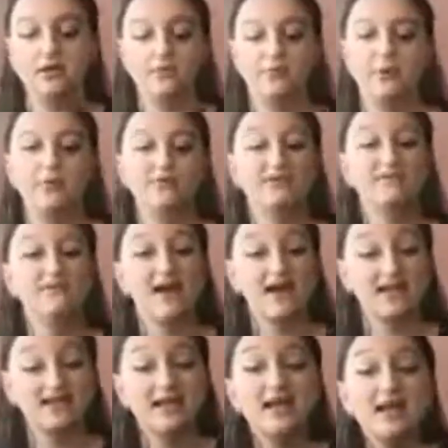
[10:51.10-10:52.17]
But with the
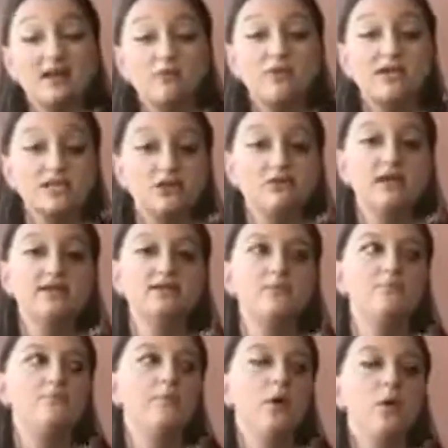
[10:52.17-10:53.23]
violin, we do need
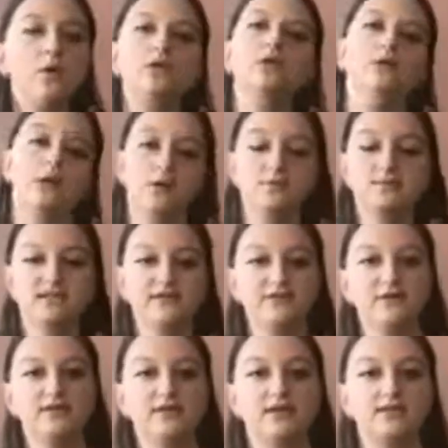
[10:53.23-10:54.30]
to hold our arms
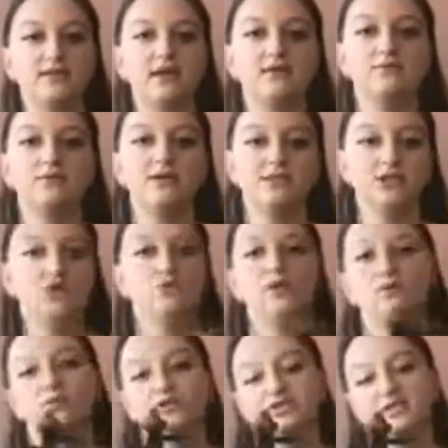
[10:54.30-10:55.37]
differently than we do
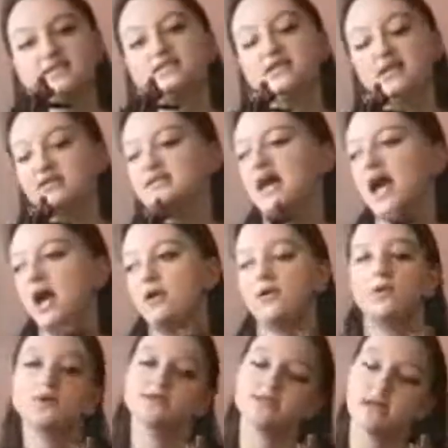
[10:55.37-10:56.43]
when we're just sitting
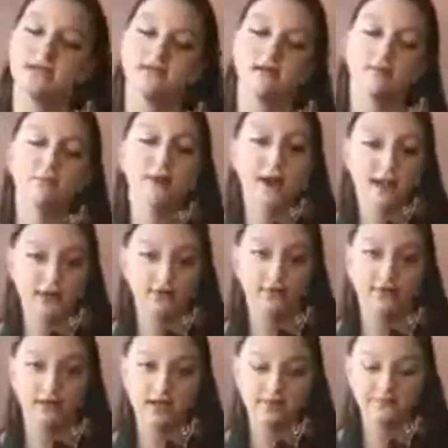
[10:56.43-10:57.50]
down or standing up
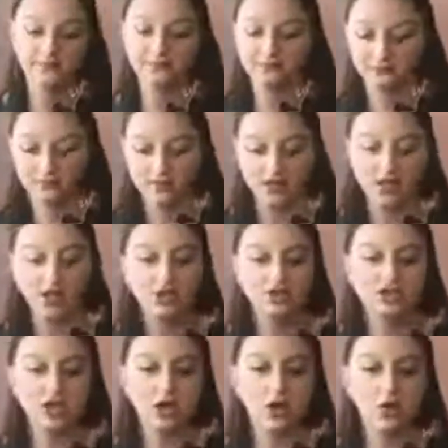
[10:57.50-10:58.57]
regularly.
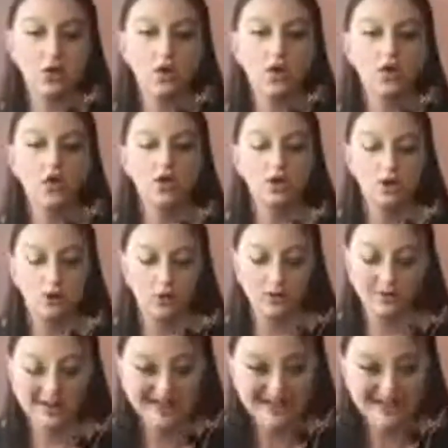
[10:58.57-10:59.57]
So when we're